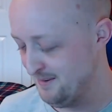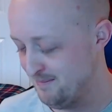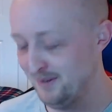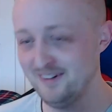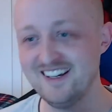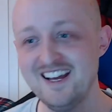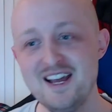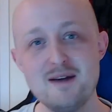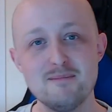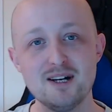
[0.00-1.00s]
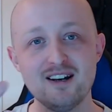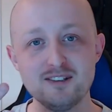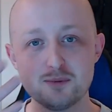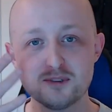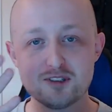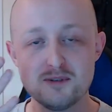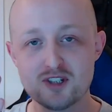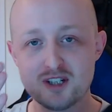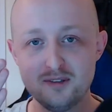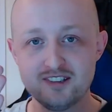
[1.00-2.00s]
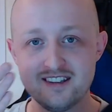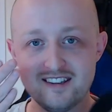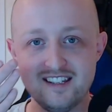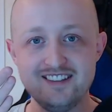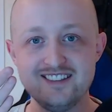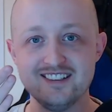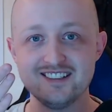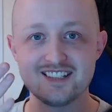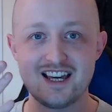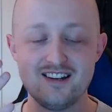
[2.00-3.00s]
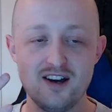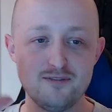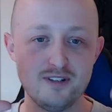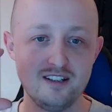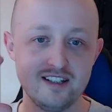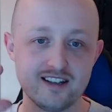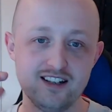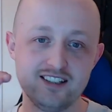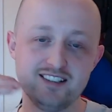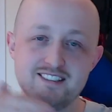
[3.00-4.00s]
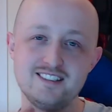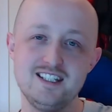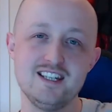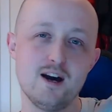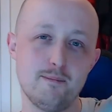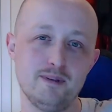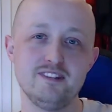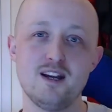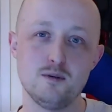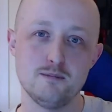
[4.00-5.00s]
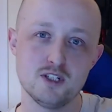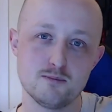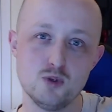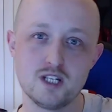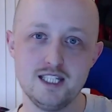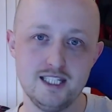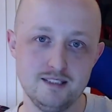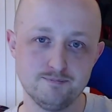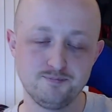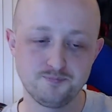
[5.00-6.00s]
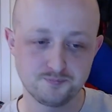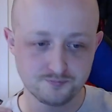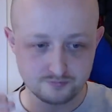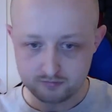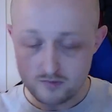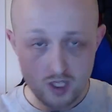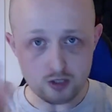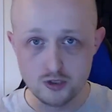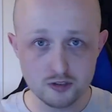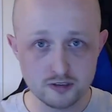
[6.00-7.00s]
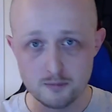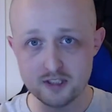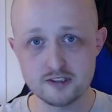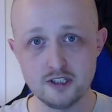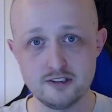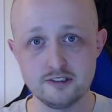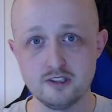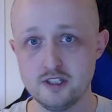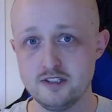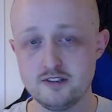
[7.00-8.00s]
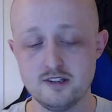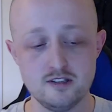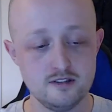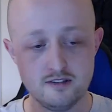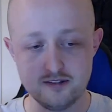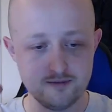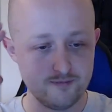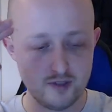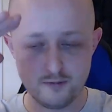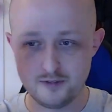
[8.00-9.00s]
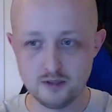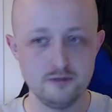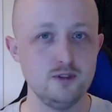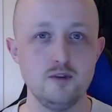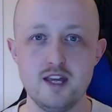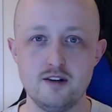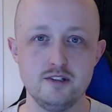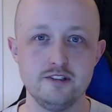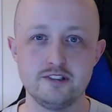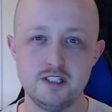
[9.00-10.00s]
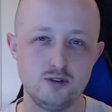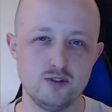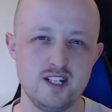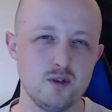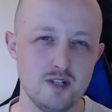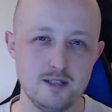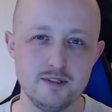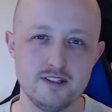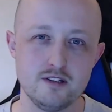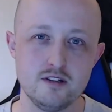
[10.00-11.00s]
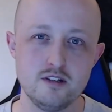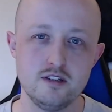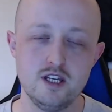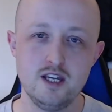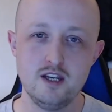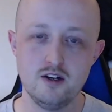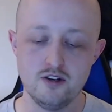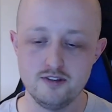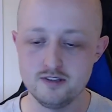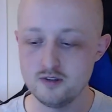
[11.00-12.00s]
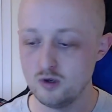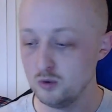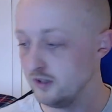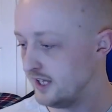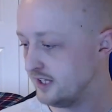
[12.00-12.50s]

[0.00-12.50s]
But my eyes were so much closer to the lenses, and I felt like I could see up and down much more clearly. Not so much side to side. The field of view there is already quite limited on all the